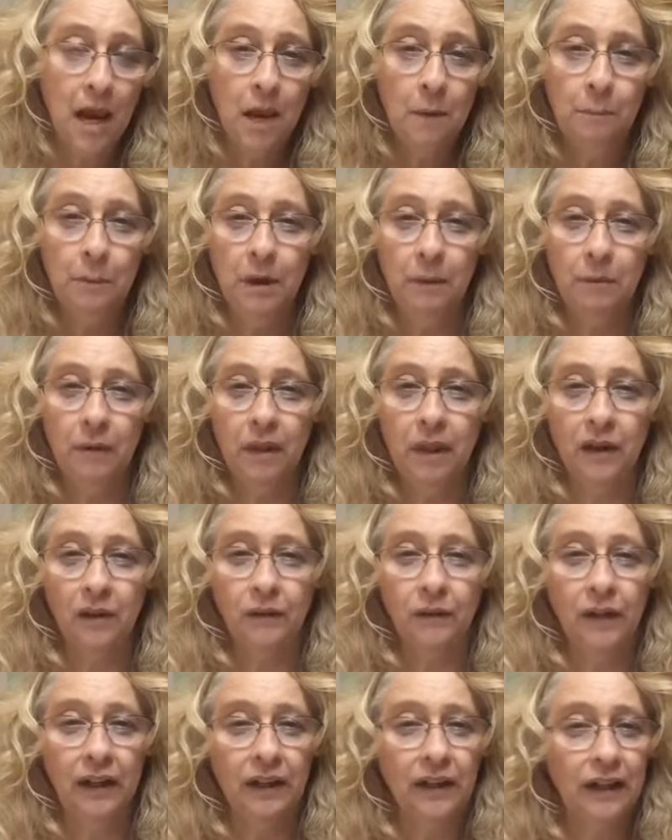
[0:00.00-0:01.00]
people that are
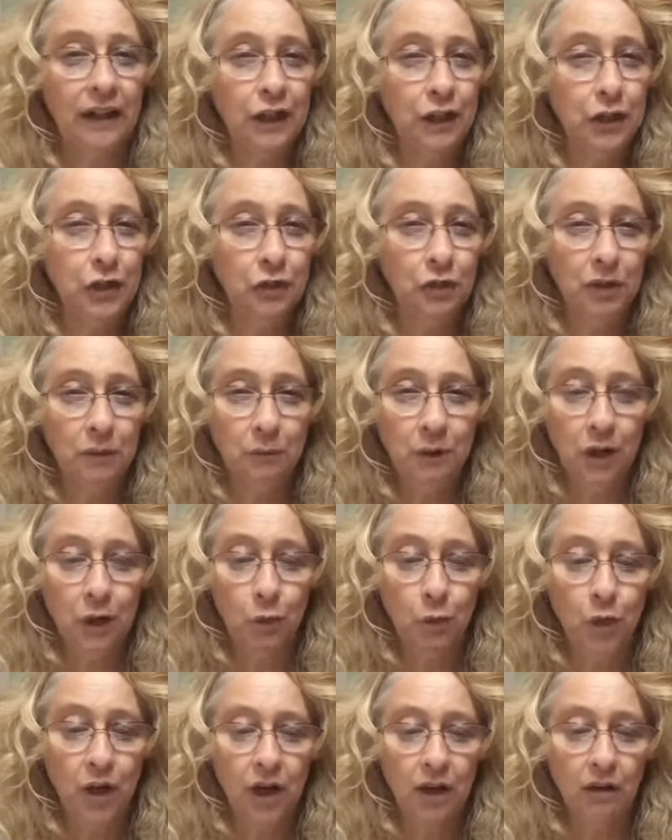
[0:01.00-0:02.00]
feeling extremely
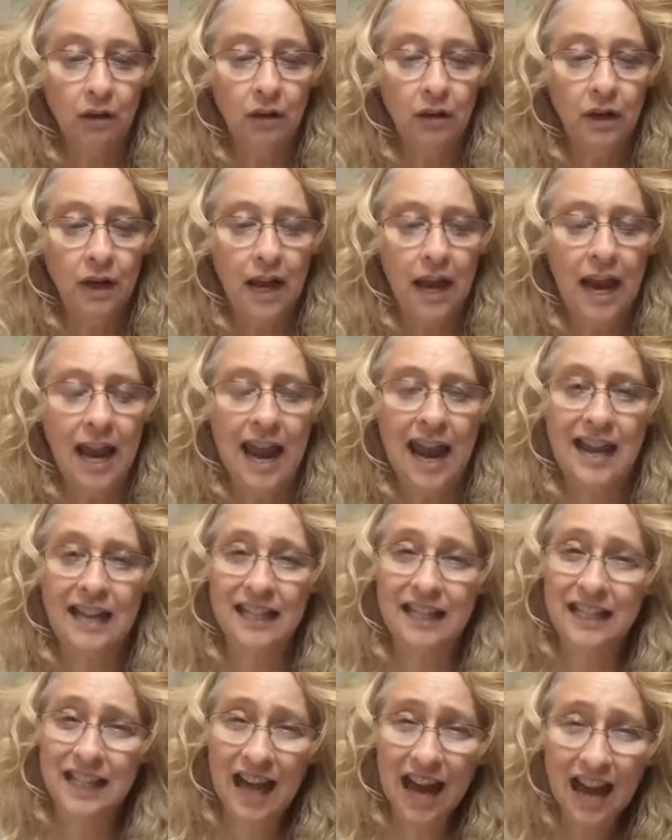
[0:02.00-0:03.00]
weird
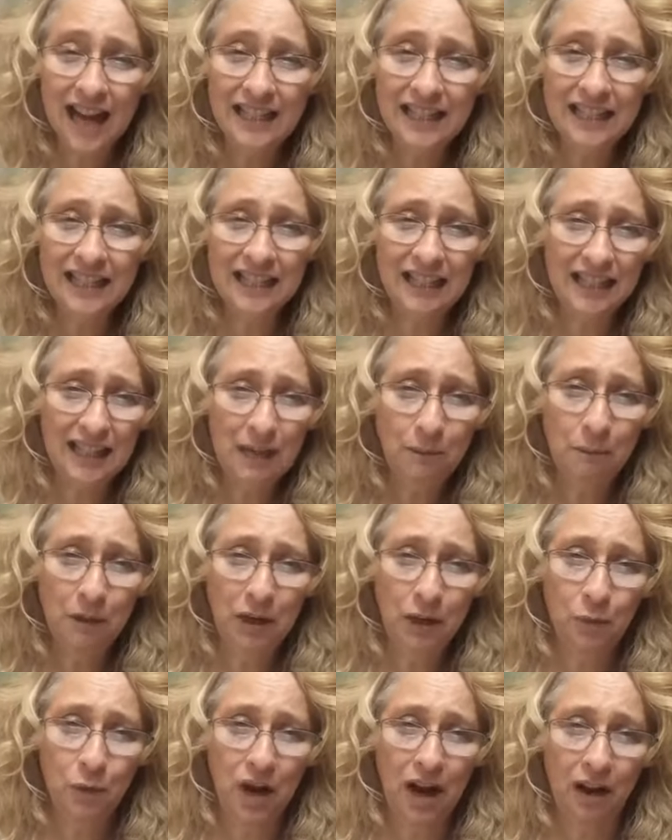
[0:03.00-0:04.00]
and not
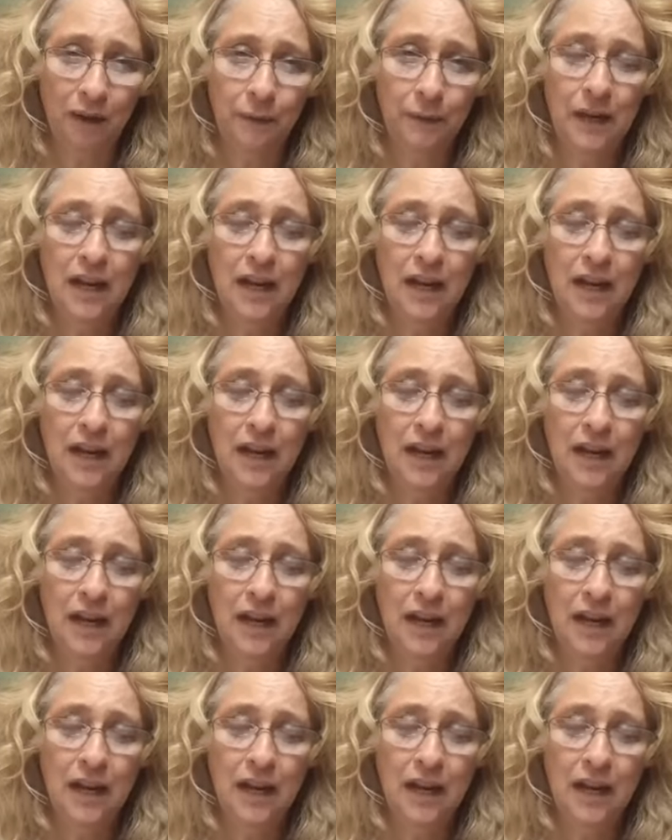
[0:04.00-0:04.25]
sleeping well.